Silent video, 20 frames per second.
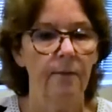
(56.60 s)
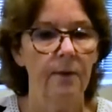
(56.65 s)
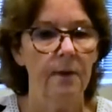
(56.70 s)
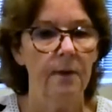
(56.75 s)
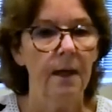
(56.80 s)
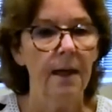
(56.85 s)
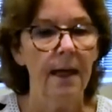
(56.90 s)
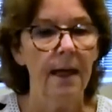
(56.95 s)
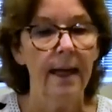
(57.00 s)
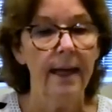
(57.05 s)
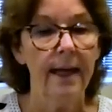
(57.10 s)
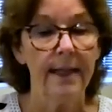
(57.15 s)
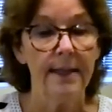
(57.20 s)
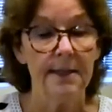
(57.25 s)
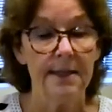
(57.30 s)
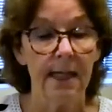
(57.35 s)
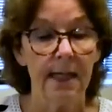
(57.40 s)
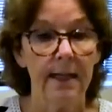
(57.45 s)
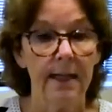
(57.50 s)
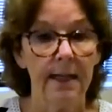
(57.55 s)
And we're
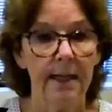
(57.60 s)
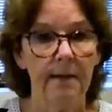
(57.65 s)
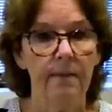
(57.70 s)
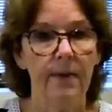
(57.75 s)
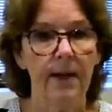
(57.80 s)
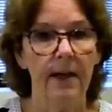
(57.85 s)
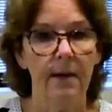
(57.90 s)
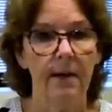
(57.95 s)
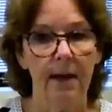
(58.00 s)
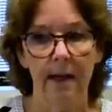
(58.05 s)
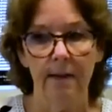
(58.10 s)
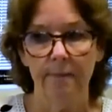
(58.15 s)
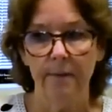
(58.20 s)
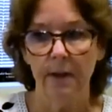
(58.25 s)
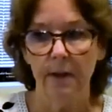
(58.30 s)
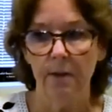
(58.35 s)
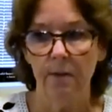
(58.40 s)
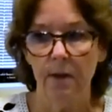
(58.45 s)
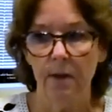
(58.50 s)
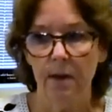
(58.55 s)
excited about
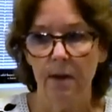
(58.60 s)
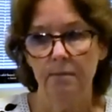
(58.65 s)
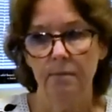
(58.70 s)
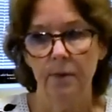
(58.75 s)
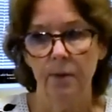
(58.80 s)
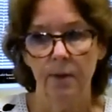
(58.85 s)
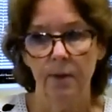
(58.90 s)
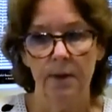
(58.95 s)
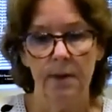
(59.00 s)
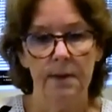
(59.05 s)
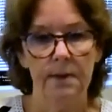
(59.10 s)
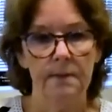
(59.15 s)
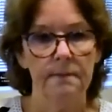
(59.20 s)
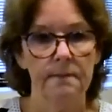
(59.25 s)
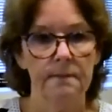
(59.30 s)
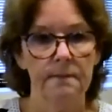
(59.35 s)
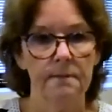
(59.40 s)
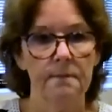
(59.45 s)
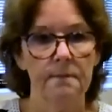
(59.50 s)
having you on board.